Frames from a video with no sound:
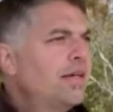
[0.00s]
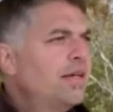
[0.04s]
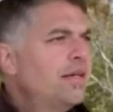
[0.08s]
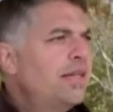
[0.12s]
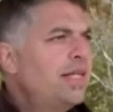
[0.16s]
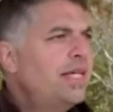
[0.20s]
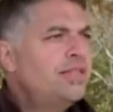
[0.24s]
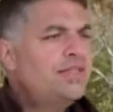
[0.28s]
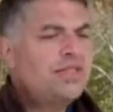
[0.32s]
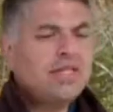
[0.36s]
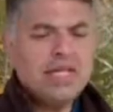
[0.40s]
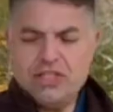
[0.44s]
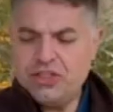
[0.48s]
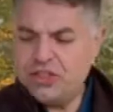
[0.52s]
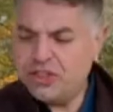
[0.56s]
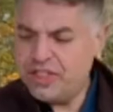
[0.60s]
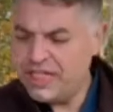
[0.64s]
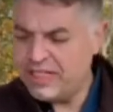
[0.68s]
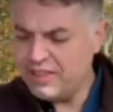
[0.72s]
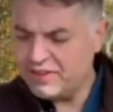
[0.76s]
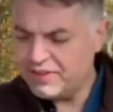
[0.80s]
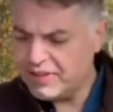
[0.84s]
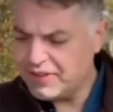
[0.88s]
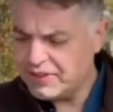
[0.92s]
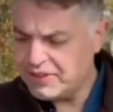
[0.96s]
They say,
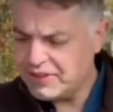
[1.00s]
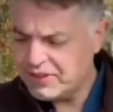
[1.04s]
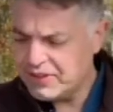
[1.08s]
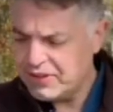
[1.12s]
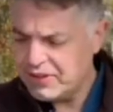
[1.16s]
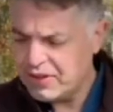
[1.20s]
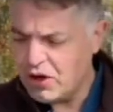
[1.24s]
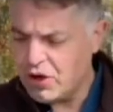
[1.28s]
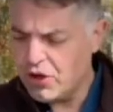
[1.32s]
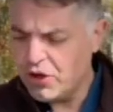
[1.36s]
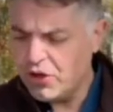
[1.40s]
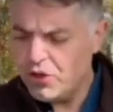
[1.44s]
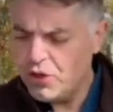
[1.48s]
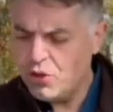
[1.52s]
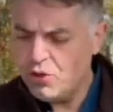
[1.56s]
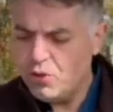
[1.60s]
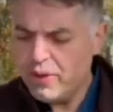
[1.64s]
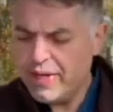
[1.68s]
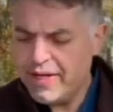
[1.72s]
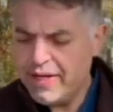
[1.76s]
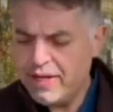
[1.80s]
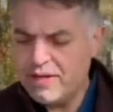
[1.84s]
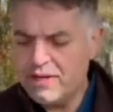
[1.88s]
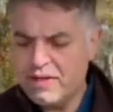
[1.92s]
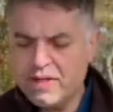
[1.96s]
"Jesus, are you
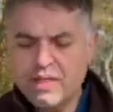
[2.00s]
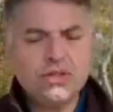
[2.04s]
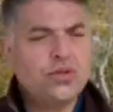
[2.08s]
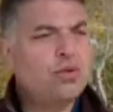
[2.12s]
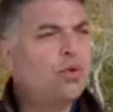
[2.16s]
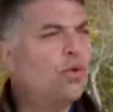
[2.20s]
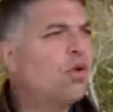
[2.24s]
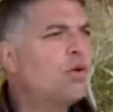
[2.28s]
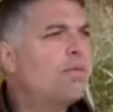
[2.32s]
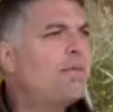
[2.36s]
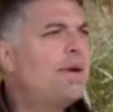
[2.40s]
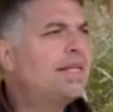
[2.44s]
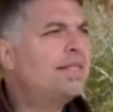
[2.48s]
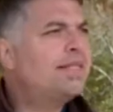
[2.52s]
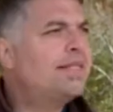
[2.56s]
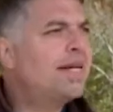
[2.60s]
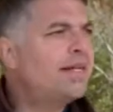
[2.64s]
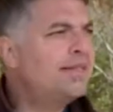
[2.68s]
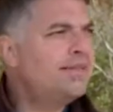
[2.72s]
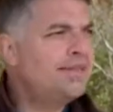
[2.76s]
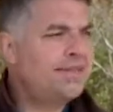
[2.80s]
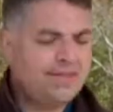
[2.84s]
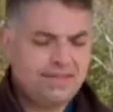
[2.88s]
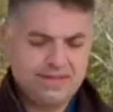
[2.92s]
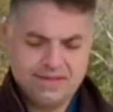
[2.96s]
here to torment
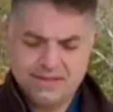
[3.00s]
us?"